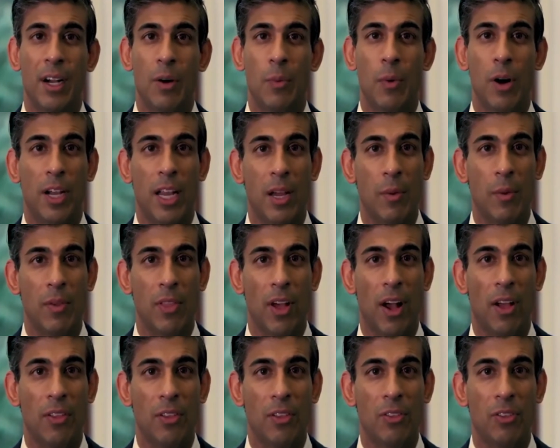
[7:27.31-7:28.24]
working with
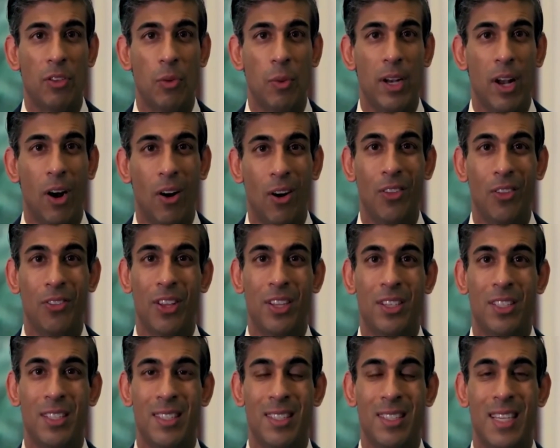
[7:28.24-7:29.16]
others to enhance
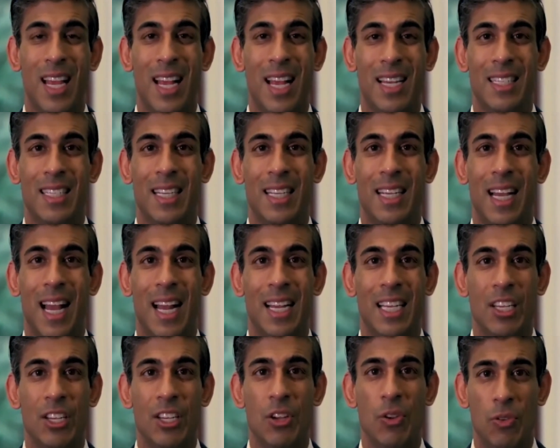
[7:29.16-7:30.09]
understanding
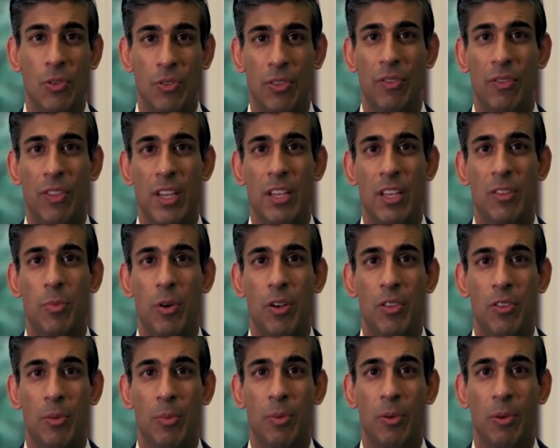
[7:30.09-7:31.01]
and use of these
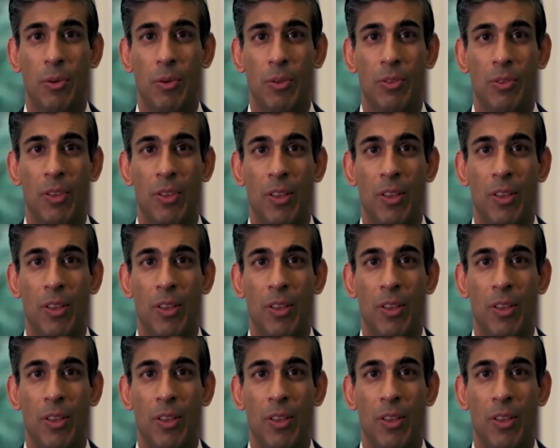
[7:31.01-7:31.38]
principles.